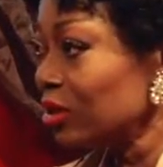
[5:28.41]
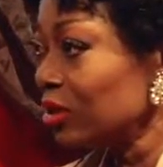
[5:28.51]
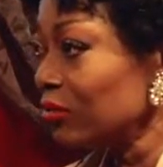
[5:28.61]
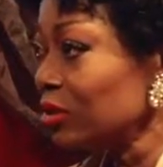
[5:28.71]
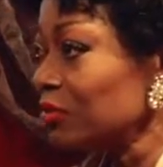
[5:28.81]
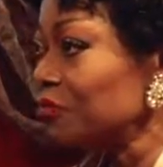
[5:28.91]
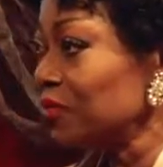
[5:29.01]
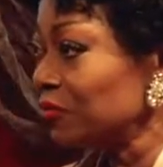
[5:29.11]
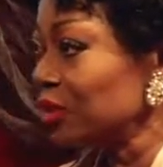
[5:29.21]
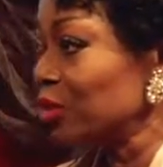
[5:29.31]
It was the
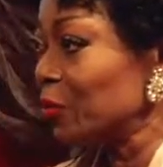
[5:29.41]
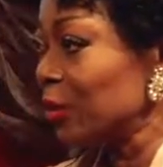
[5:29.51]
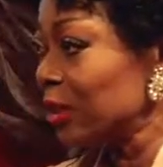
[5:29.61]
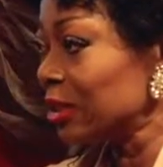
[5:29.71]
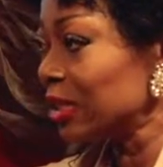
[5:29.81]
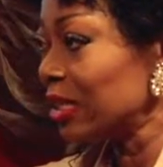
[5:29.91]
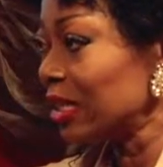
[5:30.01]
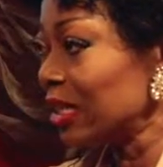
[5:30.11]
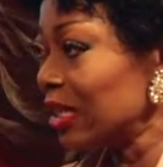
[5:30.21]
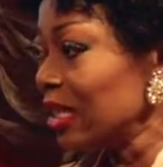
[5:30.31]
50th
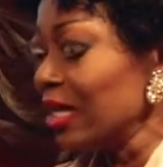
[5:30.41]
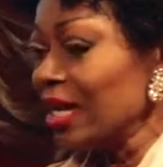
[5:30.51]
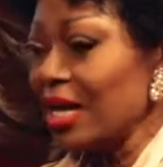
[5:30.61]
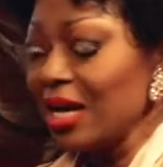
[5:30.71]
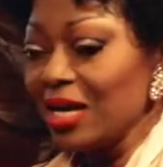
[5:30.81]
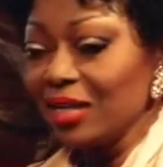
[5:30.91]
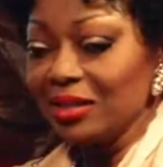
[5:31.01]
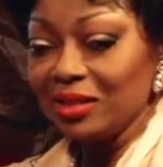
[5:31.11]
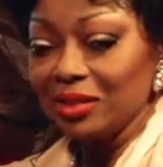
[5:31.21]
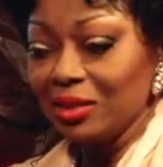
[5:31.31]
birthday,
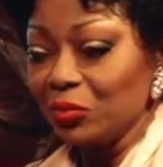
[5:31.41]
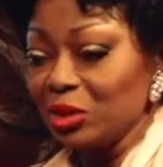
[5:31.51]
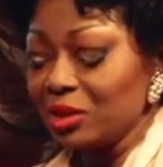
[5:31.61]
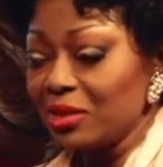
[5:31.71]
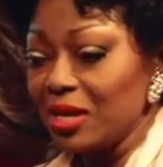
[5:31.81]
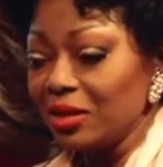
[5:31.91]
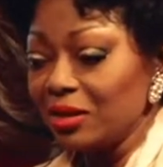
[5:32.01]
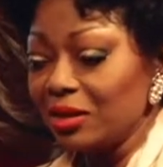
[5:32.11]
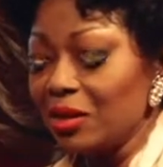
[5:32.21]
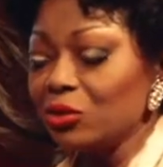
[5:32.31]
and
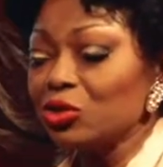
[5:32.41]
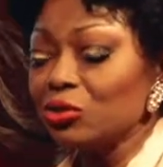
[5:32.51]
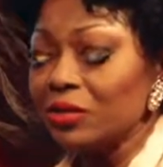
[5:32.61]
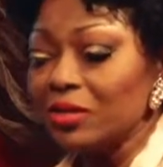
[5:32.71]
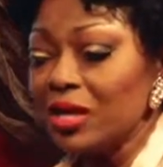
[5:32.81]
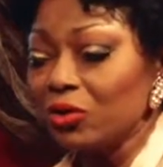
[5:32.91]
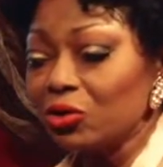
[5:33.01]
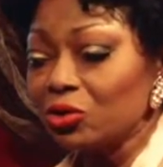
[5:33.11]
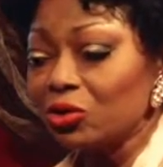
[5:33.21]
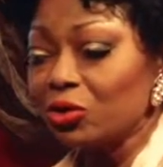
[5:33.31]
there was
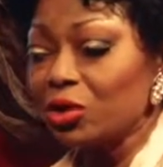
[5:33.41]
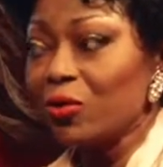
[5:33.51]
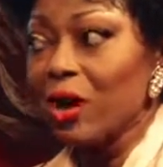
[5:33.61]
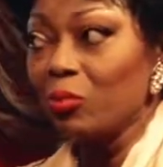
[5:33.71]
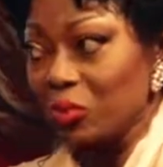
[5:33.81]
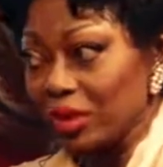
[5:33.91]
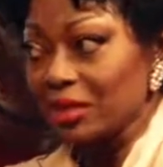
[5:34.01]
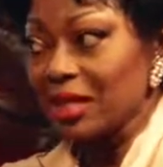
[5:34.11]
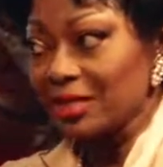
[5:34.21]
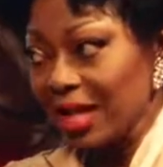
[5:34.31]
also the Crown Prince
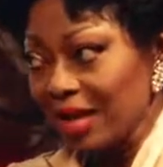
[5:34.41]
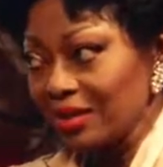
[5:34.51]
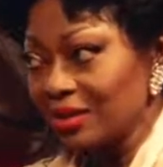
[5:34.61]
Hassan